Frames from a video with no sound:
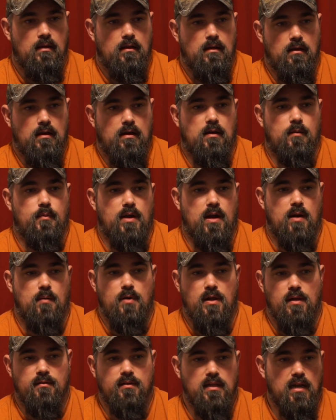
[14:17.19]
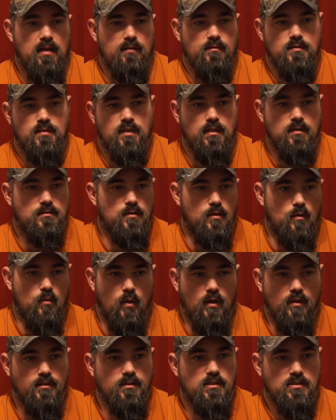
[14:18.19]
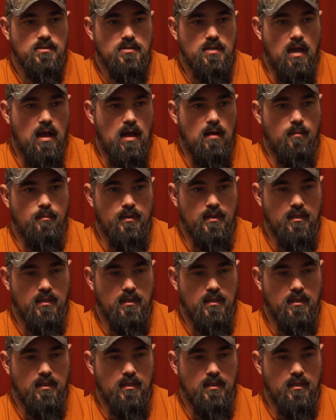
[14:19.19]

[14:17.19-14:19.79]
but I'm probably gonna have to take it to a welding shop